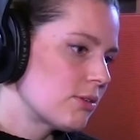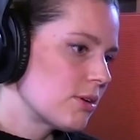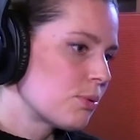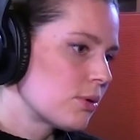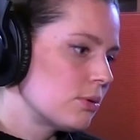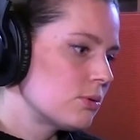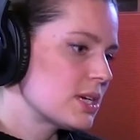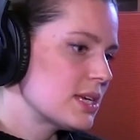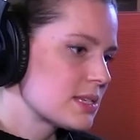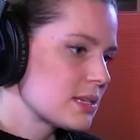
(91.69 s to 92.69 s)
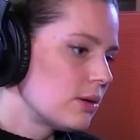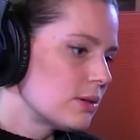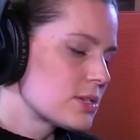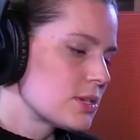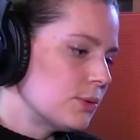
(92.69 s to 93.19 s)
approach is
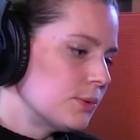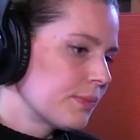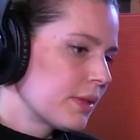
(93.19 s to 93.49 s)
also,